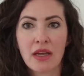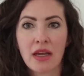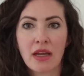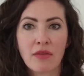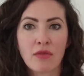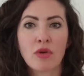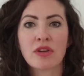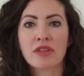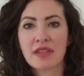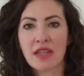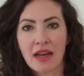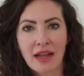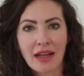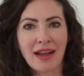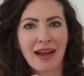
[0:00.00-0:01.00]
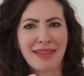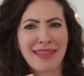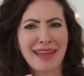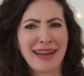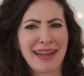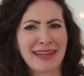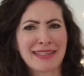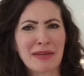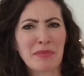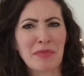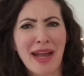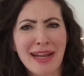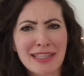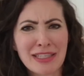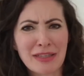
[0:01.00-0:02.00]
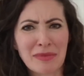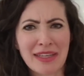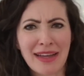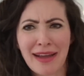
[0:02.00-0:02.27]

And of course, then I got that handed back to me.